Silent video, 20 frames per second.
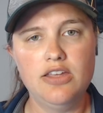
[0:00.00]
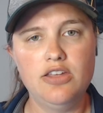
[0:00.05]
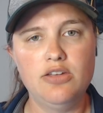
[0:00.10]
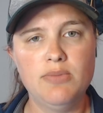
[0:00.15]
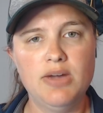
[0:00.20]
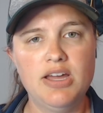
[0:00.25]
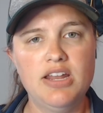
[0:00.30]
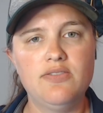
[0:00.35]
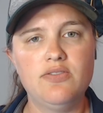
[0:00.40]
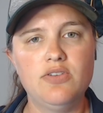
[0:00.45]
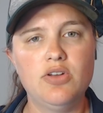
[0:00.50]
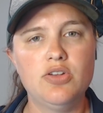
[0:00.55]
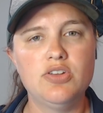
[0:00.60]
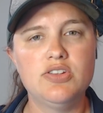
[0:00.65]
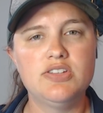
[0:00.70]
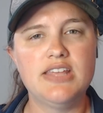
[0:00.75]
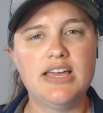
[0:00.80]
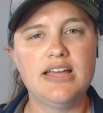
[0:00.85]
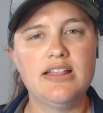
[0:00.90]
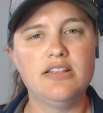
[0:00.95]
You might have
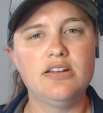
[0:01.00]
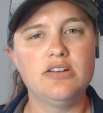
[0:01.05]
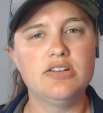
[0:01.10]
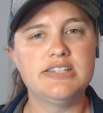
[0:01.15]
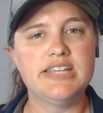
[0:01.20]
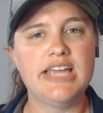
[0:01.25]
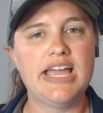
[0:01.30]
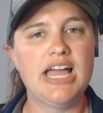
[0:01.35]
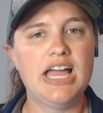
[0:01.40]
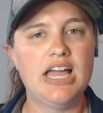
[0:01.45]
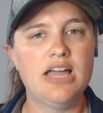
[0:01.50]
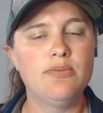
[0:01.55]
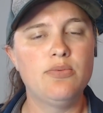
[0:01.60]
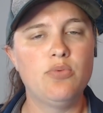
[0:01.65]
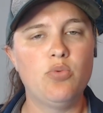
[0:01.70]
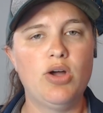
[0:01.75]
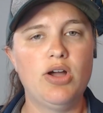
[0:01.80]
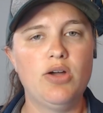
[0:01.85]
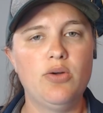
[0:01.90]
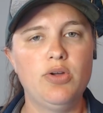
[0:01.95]
noticed that little tab
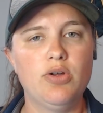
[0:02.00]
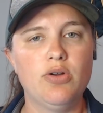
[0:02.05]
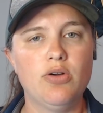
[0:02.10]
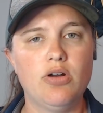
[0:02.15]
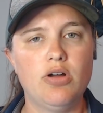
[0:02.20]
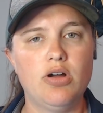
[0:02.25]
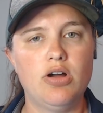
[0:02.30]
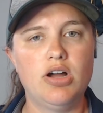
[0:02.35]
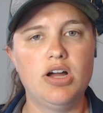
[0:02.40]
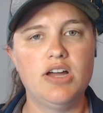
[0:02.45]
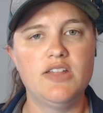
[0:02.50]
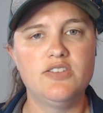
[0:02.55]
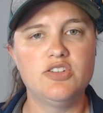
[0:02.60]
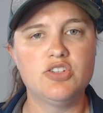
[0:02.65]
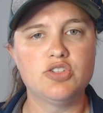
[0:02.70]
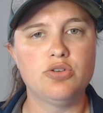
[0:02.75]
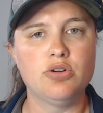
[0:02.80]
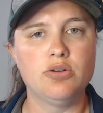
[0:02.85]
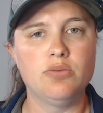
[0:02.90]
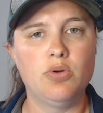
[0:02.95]
while we were on the
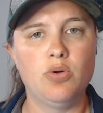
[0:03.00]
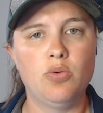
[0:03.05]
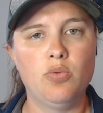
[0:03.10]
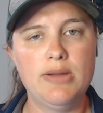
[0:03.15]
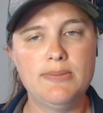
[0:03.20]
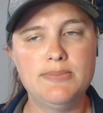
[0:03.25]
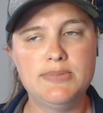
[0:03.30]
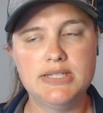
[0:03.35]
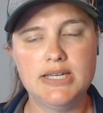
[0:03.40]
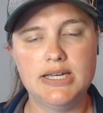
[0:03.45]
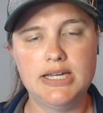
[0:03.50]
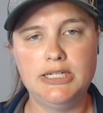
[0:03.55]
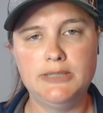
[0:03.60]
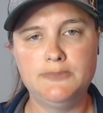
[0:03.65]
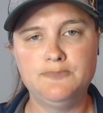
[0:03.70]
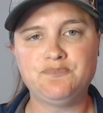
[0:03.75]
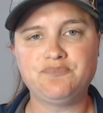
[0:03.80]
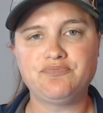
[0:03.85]
Sqribble website.